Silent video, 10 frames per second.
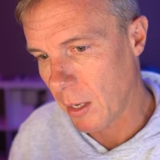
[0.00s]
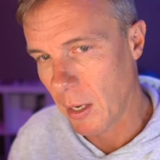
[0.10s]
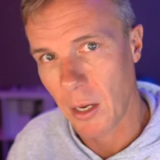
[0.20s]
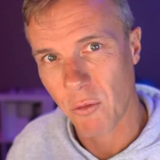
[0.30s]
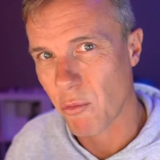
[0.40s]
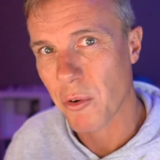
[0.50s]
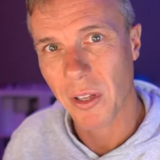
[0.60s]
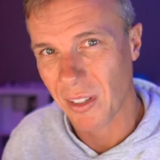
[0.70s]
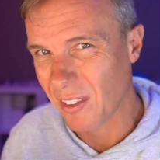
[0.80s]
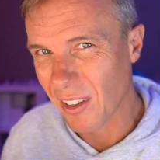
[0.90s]
it
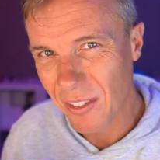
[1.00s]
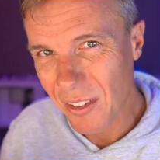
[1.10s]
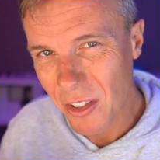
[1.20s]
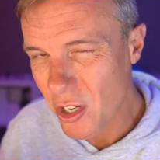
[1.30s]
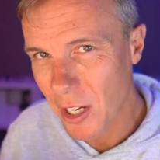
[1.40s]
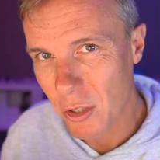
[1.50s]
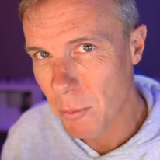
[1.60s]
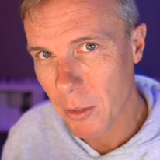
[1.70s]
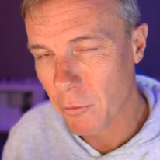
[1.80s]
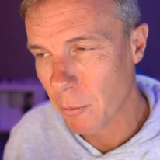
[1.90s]
really doesn't change
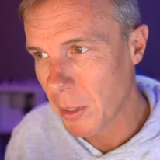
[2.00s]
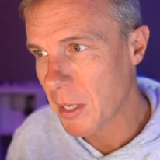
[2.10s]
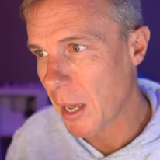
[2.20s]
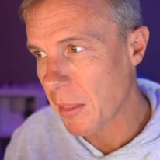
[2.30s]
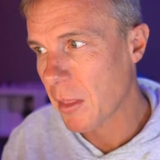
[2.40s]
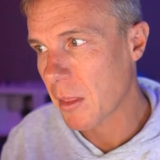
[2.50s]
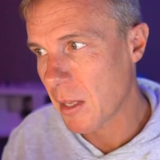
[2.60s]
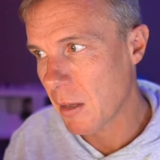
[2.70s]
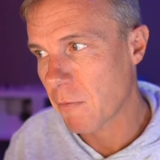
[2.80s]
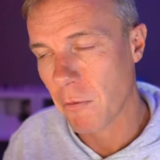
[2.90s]
much for me other than
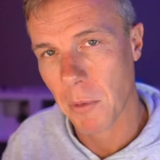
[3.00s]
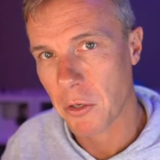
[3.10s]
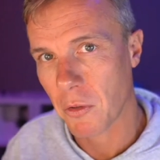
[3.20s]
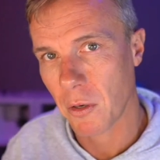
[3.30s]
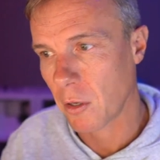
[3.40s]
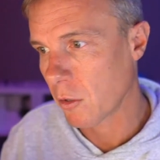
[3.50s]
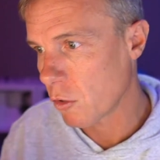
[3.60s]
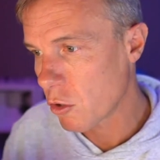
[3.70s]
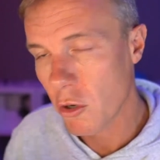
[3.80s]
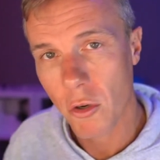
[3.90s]
the information that I
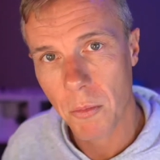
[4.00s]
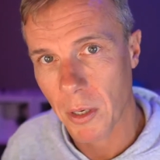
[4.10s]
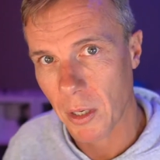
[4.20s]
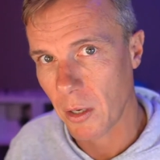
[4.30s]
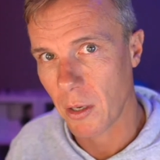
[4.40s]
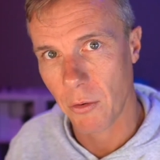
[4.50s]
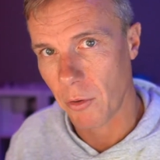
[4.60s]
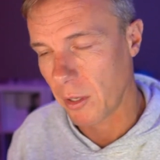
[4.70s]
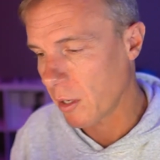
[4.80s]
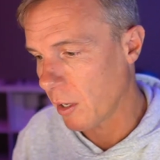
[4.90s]
consume. And again, I don't
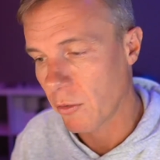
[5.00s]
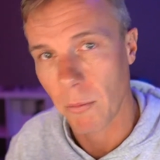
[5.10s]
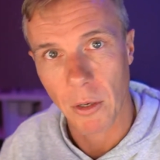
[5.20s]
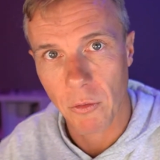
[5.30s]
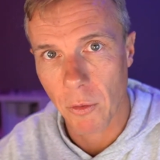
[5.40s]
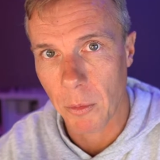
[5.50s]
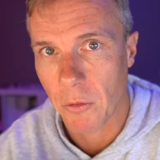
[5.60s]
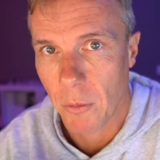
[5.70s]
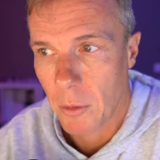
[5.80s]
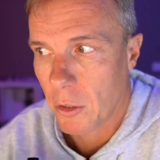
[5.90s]
really care too much if I miss
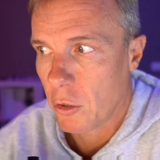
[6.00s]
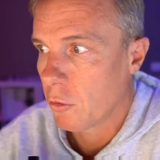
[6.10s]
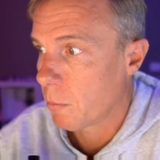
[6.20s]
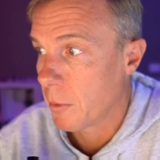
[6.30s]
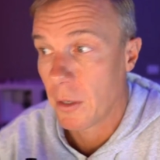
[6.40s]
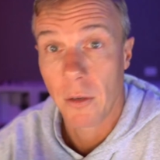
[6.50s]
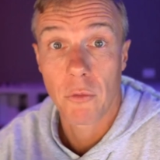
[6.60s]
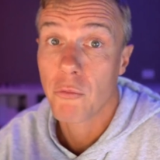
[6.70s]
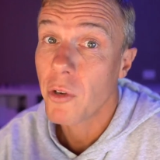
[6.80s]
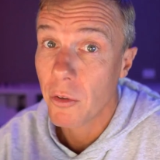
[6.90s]
some of the news. But it
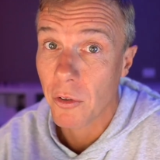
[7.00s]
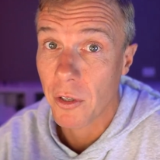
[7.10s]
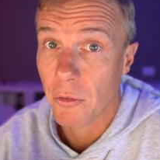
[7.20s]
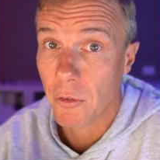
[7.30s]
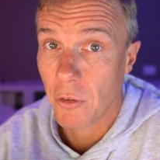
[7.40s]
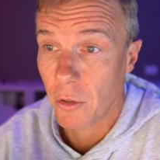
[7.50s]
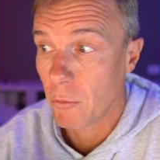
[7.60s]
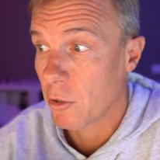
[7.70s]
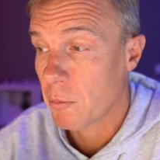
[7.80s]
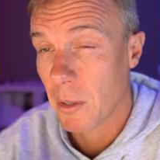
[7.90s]
is really, really interesting to
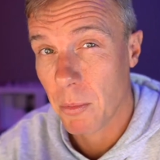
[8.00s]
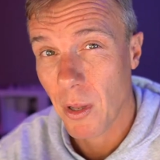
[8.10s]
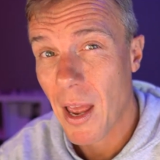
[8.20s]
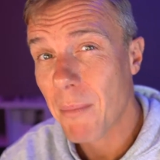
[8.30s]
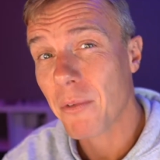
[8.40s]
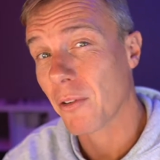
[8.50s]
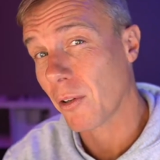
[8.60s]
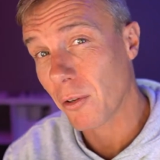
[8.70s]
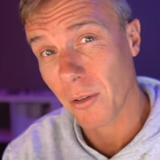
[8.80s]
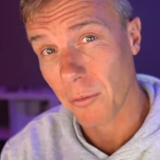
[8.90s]
watch people
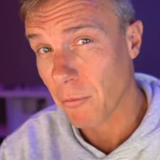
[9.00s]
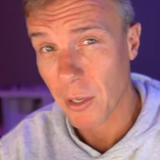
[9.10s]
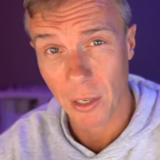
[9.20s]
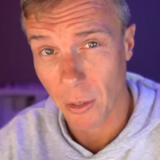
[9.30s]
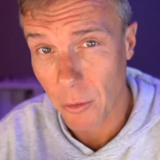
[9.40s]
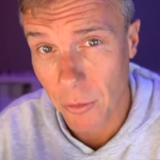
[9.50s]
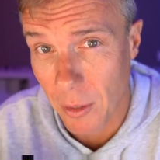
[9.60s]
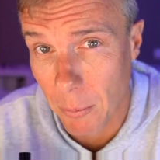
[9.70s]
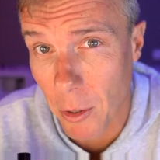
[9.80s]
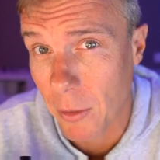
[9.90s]
absolutely freaking losing
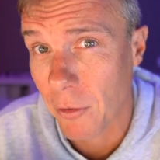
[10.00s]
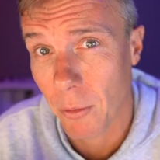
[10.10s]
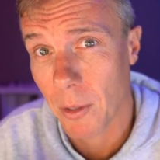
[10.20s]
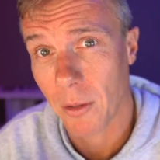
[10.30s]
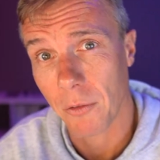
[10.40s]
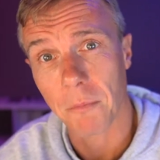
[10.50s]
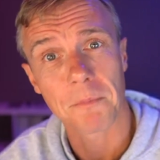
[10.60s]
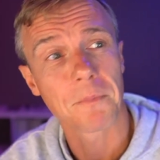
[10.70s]
their minds here about this.